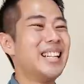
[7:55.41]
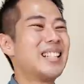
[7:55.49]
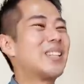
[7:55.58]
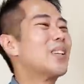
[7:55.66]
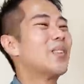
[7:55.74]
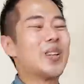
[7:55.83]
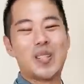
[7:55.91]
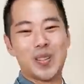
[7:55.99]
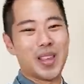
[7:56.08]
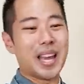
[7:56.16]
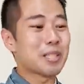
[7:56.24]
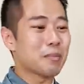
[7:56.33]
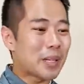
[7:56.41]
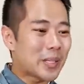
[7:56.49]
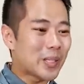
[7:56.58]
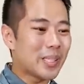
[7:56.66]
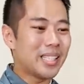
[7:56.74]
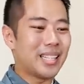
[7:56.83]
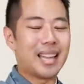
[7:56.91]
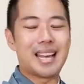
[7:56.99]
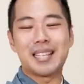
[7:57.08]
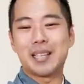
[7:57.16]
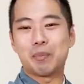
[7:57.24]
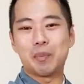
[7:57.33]
So you wouldn't do that, especially,
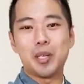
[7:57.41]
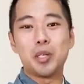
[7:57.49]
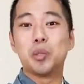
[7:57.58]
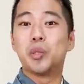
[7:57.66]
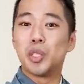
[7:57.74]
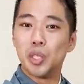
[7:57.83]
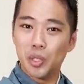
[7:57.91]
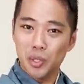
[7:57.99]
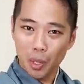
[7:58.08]
as I explained, you would use